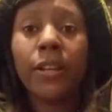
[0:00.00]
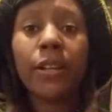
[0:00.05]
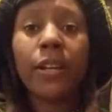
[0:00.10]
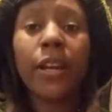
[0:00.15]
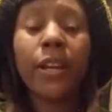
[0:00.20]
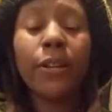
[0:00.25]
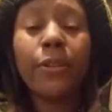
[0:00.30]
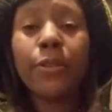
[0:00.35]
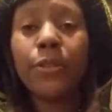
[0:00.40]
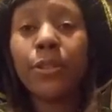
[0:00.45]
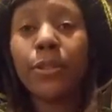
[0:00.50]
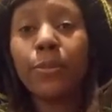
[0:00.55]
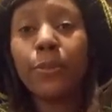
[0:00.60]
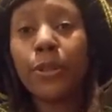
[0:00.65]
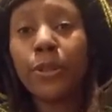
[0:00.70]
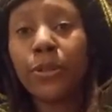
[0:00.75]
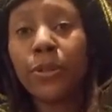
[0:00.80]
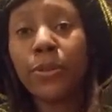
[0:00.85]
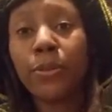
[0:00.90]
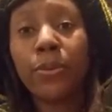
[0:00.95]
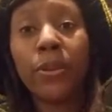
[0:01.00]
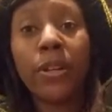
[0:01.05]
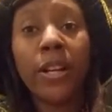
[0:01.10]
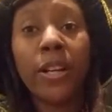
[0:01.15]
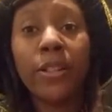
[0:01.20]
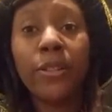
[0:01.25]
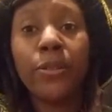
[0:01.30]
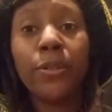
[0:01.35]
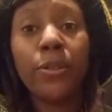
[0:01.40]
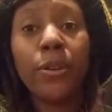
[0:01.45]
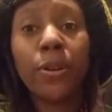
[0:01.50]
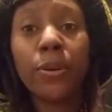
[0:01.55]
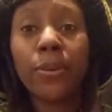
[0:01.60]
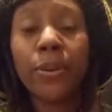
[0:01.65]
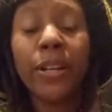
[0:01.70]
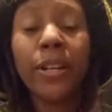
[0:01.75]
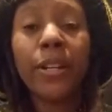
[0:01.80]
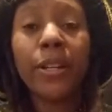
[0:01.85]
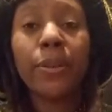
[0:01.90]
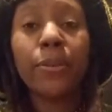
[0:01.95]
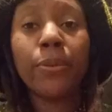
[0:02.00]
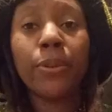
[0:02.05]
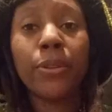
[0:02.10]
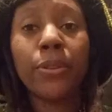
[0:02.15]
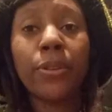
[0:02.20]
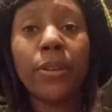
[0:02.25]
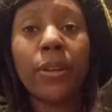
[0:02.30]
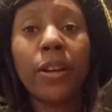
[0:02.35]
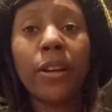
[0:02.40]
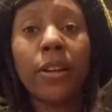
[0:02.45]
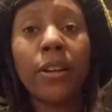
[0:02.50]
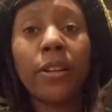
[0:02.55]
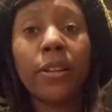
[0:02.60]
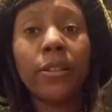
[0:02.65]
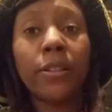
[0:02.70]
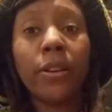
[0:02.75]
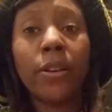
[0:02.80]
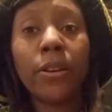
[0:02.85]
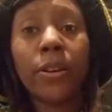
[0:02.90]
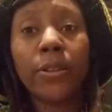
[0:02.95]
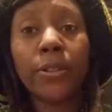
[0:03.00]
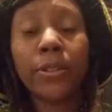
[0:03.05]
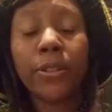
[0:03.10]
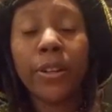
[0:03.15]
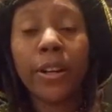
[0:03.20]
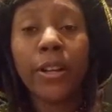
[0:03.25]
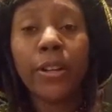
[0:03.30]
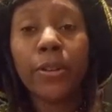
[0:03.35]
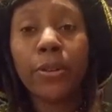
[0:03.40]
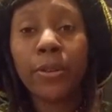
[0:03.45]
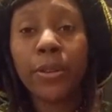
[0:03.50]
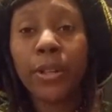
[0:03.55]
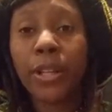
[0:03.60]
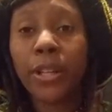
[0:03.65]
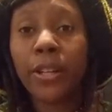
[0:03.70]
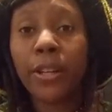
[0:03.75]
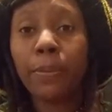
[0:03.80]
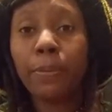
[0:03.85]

kind of similar to what I do already with uh, the art that I create.